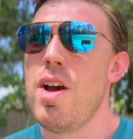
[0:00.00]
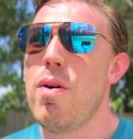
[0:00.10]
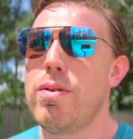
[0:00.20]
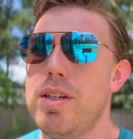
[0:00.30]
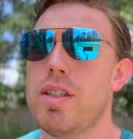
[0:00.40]

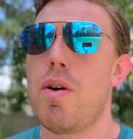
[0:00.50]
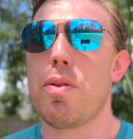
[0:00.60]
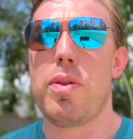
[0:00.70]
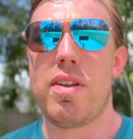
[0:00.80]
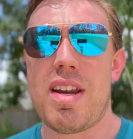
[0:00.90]
we're just going
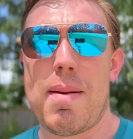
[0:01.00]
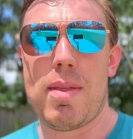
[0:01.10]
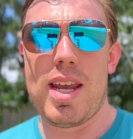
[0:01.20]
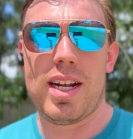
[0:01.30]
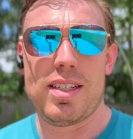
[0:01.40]
through the same
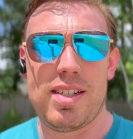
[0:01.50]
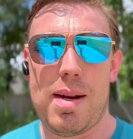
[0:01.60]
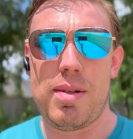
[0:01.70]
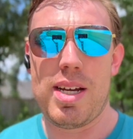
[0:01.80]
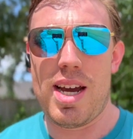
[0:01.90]
thing at the
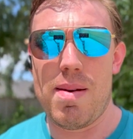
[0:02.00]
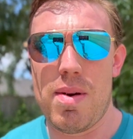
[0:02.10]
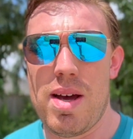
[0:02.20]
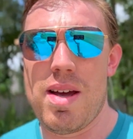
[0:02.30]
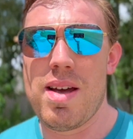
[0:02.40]
same time,
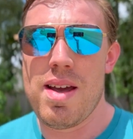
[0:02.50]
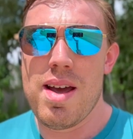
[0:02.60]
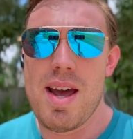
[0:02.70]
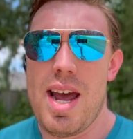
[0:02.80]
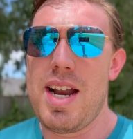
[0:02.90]

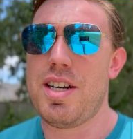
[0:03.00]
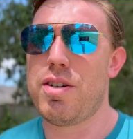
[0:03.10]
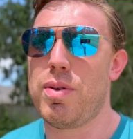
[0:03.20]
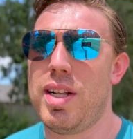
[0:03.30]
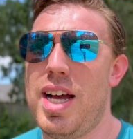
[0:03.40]
and just
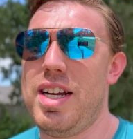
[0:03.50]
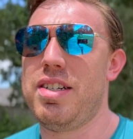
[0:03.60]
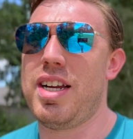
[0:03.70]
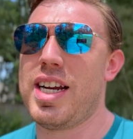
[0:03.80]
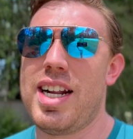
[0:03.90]

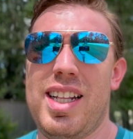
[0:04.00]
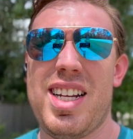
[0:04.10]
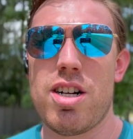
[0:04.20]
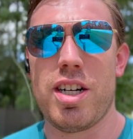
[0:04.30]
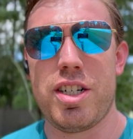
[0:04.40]
realized and kind of leaned
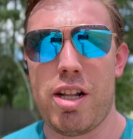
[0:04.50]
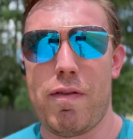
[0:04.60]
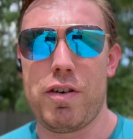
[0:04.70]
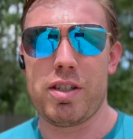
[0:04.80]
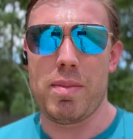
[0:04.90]
on each other
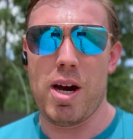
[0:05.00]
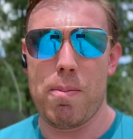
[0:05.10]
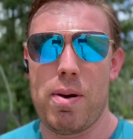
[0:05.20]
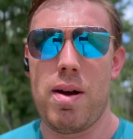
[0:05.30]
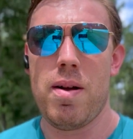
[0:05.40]
for some help,
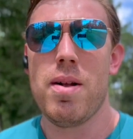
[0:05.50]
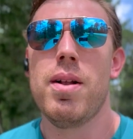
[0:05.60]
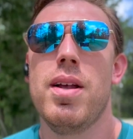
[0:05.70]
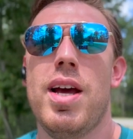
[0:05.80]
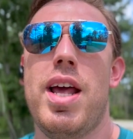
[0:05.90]

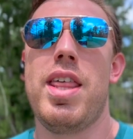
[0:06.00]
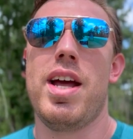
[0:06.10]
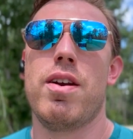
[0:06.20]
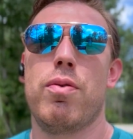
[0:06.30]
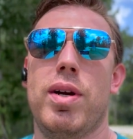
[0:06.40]
and
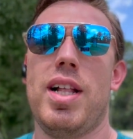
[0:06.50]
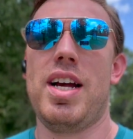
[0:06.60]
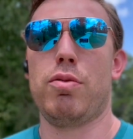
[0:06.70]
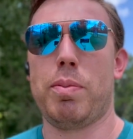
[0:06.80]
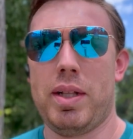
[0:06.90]
then
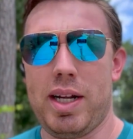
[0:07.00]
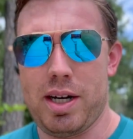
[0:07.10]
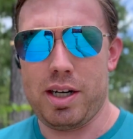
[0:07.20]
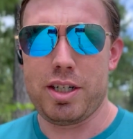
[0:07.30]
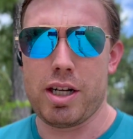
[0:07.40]
realized we'd be leaning
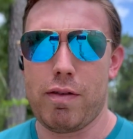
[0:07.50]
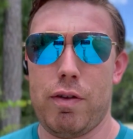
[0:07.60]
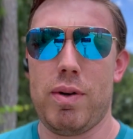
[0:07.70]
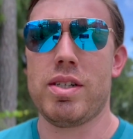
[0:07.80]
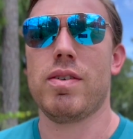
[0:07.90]
on each other for the
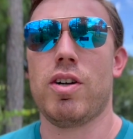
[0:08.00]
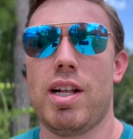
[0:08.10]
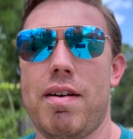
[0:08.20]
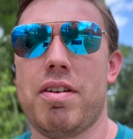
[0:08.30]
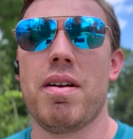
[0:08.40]
rest of our
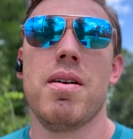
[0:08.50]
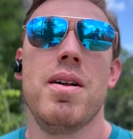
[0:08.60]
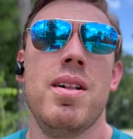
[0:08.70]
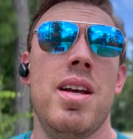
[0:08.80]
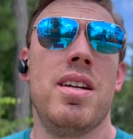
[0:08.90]
lives.
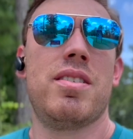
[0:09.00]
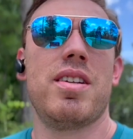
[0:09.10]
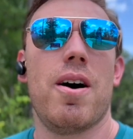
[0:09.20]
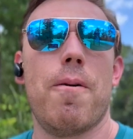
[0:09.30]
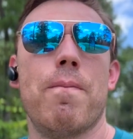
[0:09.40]

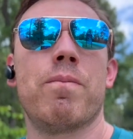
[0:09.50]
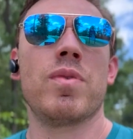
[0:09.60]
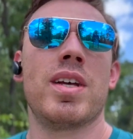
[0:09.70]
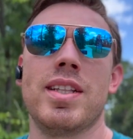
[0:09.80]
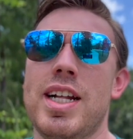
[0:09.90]
So
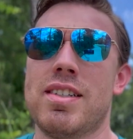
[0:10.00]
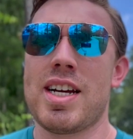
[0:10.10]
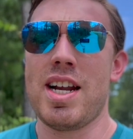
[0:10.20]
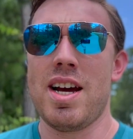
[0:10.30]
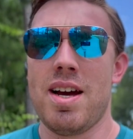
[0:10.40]
that's
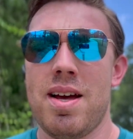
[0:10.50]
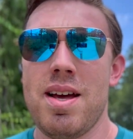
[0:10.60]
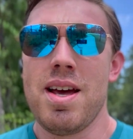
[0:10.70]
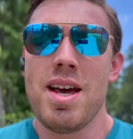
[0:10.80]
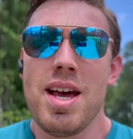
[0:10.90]
kind of
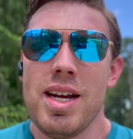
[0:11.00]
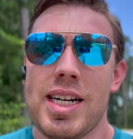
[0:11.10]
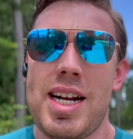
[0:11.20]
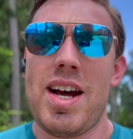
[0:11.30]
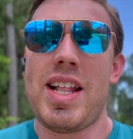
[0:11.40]

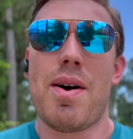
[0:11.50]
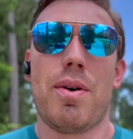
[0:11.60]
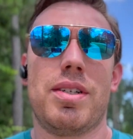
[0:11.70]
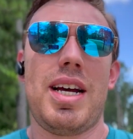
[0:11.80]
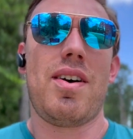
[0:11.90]
how that
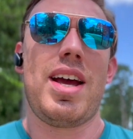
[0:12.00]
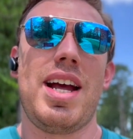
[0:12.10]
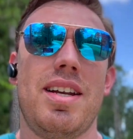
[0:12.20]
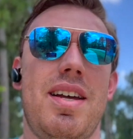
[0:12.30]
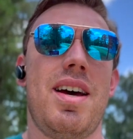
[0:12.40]
works out. And